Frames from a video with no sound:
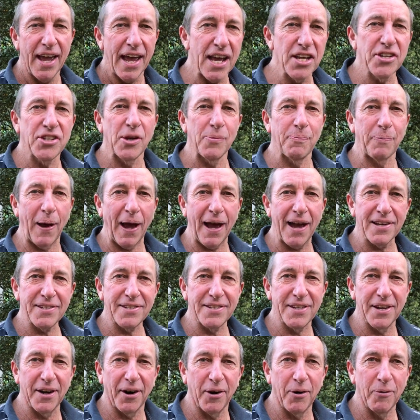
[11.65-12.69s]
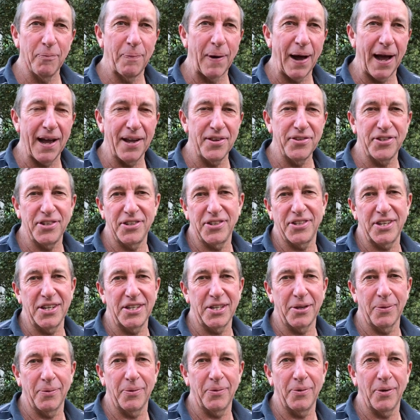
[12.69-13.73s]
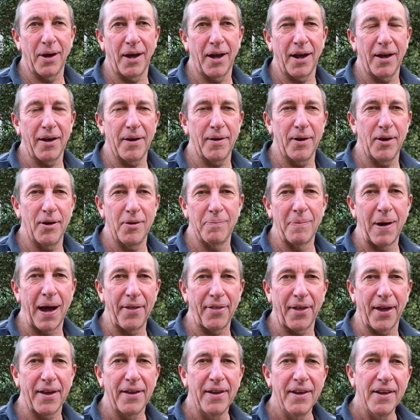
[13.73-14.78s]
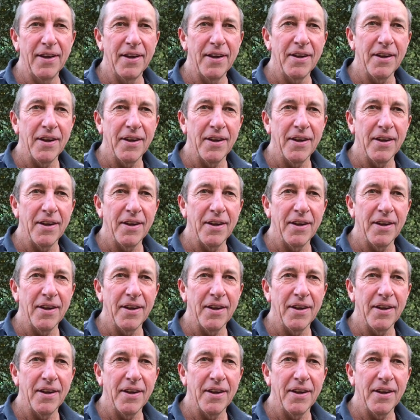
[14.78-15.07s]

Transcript: As she passed the old barn, she said to uh, her mother,